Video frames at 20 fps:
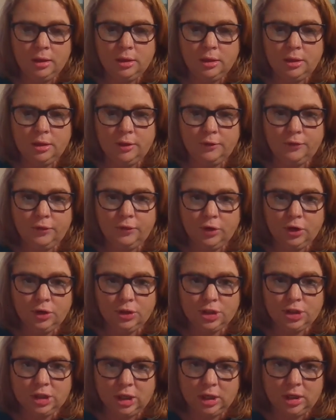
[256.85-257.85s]
the
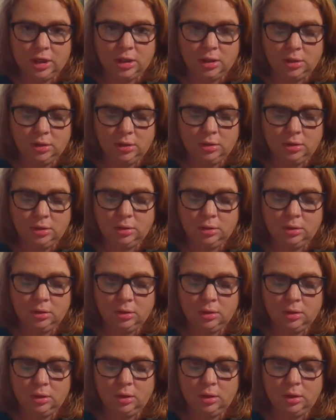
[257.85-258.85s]
virgin
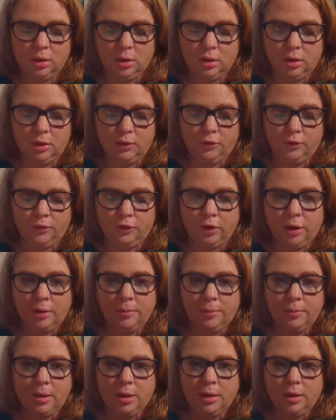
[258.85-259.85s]

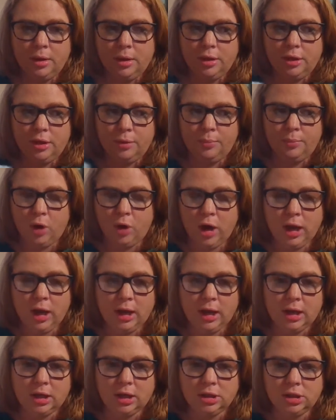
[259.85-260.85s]
from the
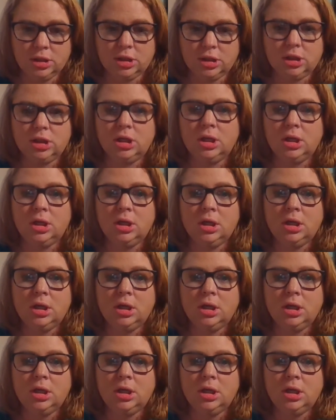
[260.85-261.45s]
branch,